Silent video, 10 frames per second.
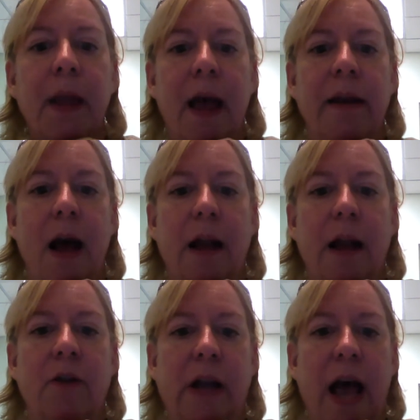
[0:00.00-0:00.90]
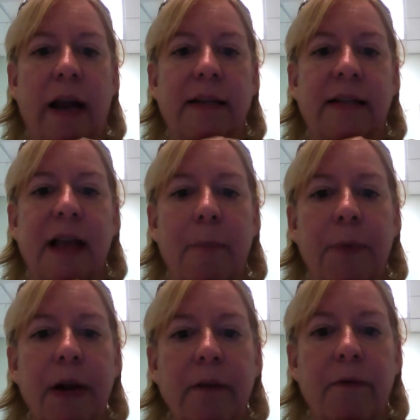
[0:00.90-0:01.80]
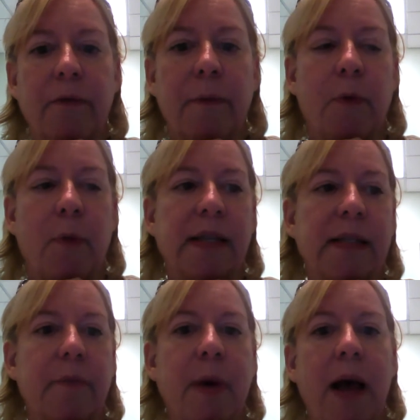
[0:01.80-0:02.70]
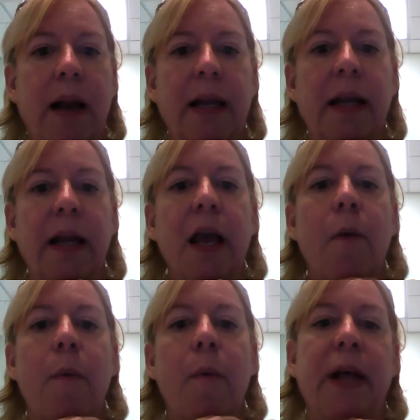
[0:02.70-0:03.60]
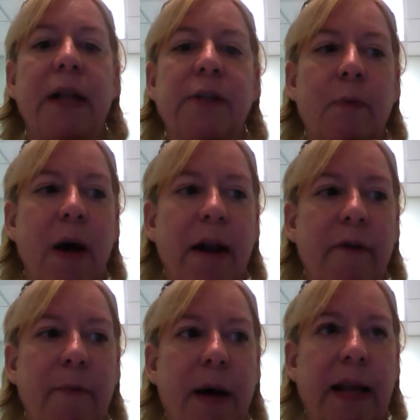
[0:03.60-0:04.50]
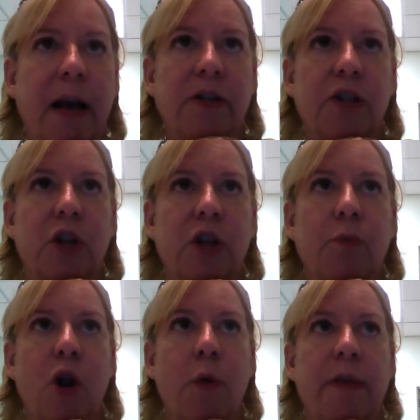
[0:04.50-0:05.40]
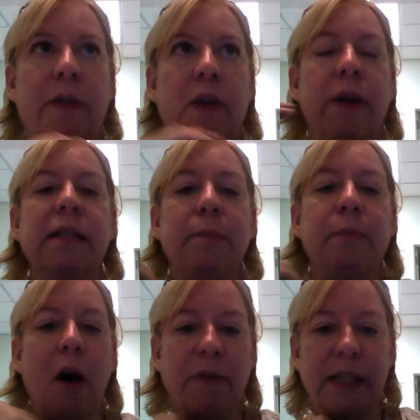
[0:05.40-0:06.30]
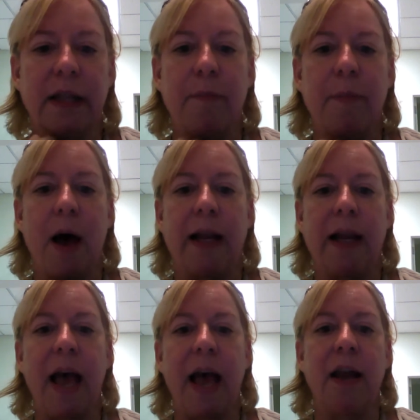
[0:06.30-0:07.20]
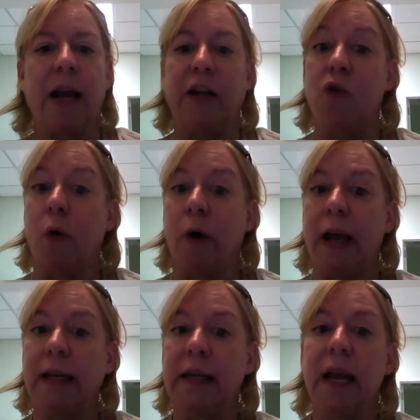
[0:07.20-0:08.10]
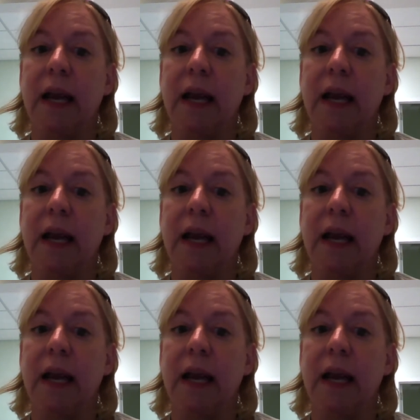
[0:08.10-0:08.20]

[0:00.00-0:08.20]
and not look at it separate from the rest of the body. Plus, we want everybody else to know that there is a pelvis in the body and not ignore it.